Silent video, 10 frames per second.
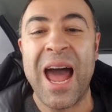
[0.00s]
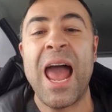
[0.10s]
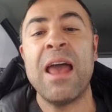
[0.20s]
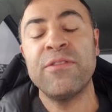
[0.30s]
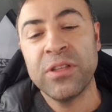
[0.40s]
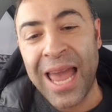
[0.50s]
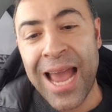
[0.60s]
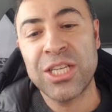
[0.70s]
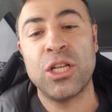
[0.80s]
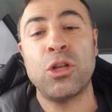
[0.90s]
I have
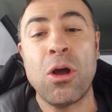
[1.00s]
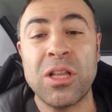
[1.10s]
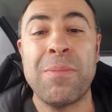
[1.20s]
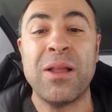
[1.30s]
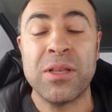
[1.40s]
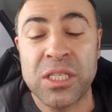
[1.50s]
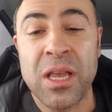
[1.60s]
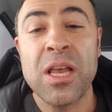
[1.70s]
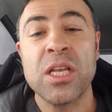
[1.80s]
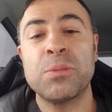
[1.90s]
actually talked about this,
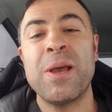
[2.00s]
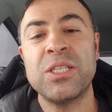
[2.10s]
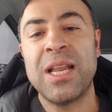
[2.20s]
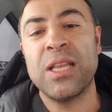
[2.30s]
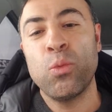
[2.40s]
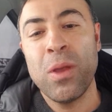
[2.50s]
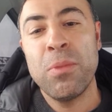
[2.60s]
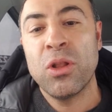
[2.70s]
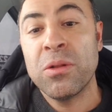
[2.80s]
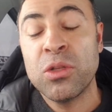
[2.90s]
especially at
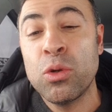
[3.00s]
Wimbledon